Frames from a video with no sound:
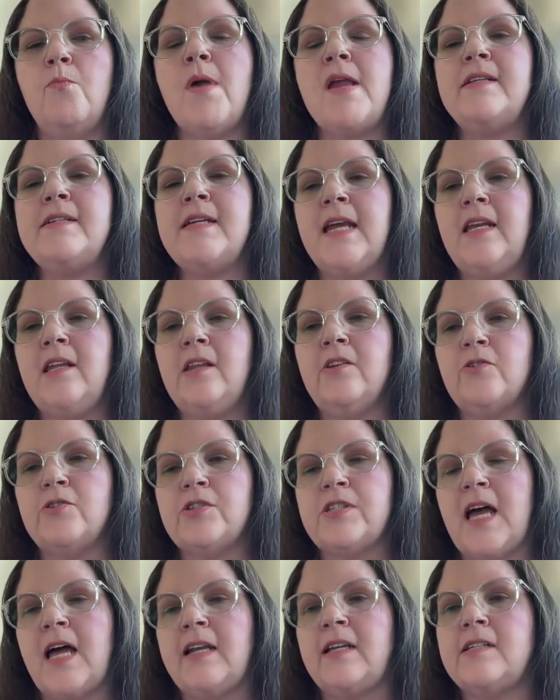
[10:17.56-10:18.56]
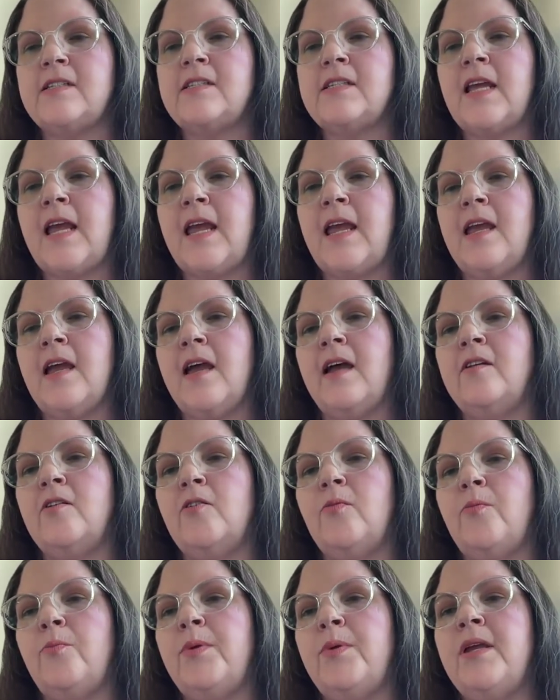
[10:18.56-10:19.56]
maintaining their status
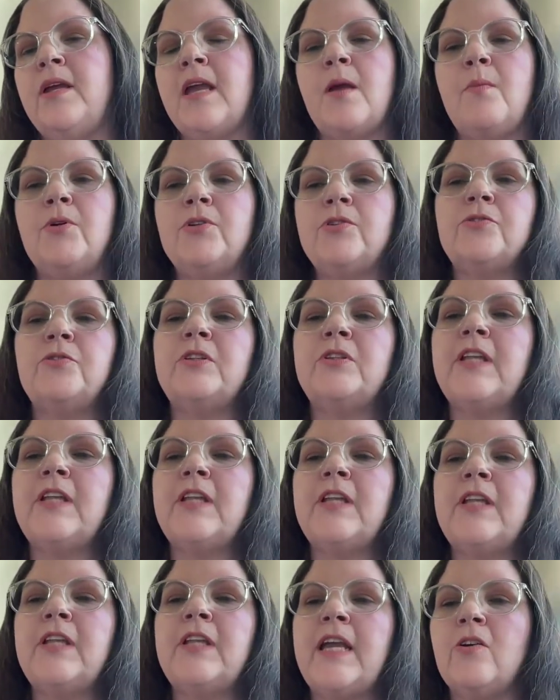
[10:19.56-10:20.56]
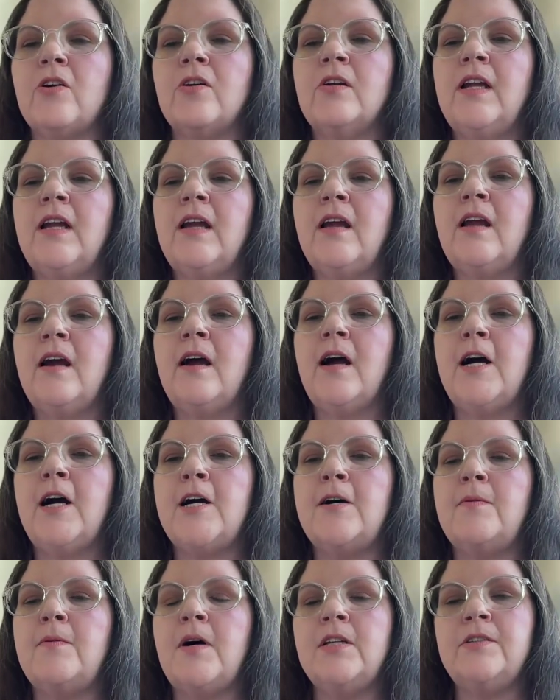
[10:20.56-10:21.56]
and being able to later
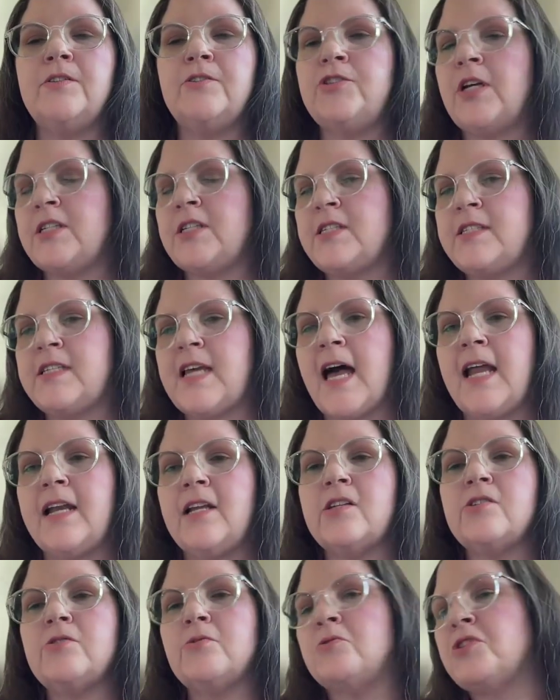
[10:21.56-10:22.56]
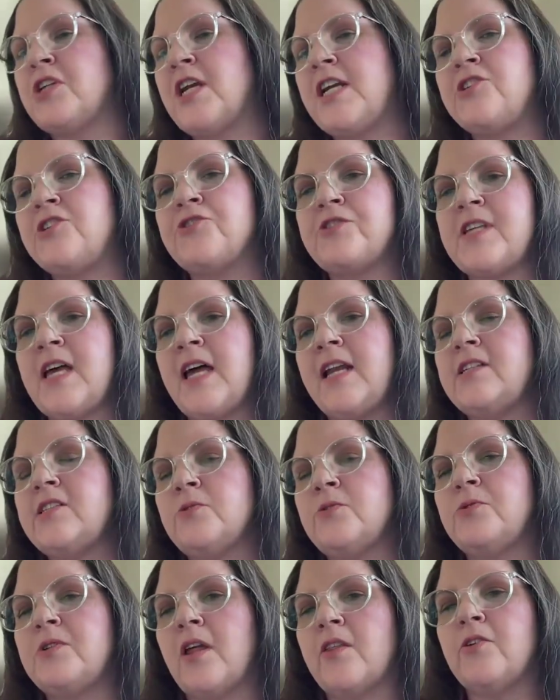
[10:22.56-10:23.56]
adjust status or change their
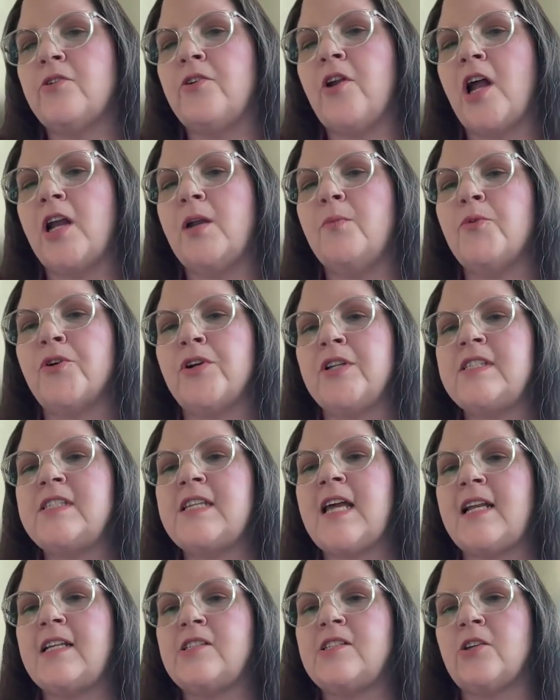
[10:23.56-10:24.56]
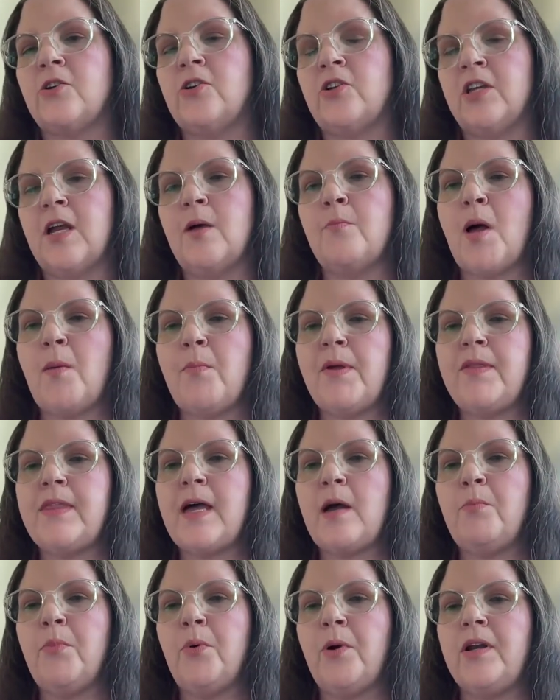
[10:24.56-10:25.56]
status to another non-immigrant status. It could come up
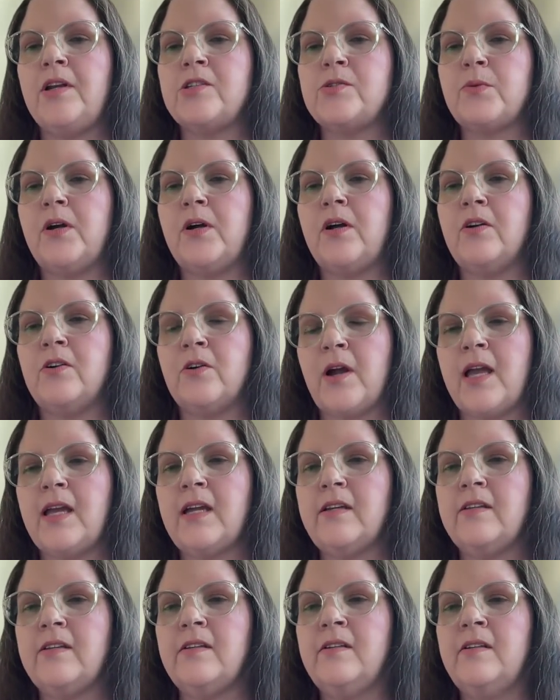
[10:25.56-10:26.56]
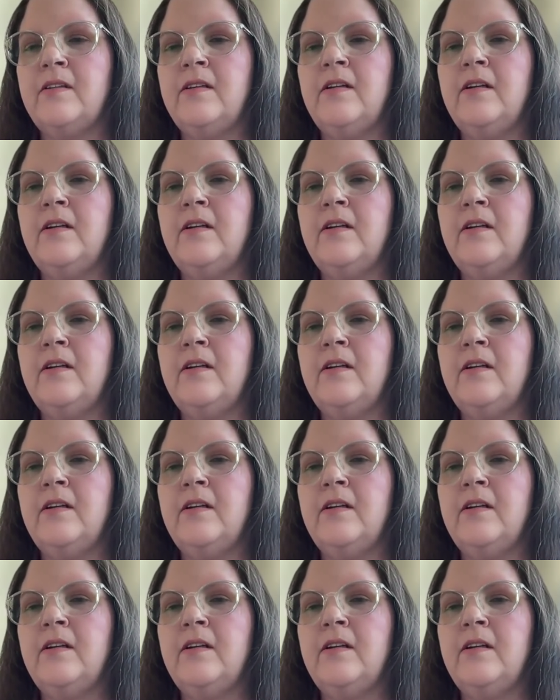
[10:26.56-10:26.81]
at that point as well, correct?